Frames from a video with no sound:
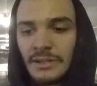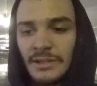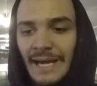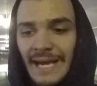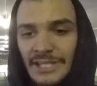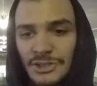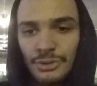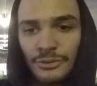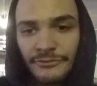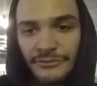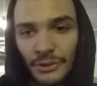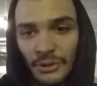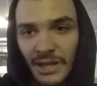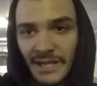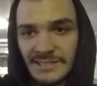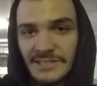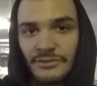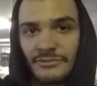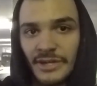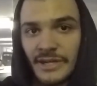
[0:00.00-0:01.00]
actual fuel
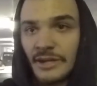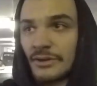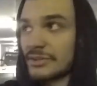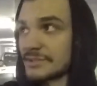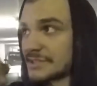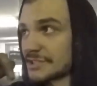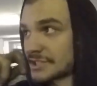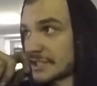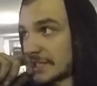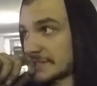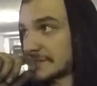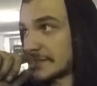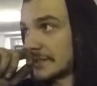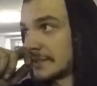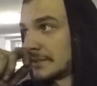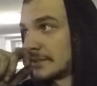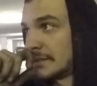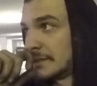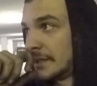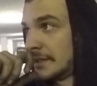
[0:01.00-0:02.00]
lines that run across the chassis,
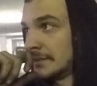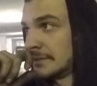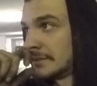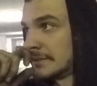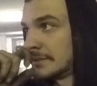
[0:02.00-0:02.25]
huh?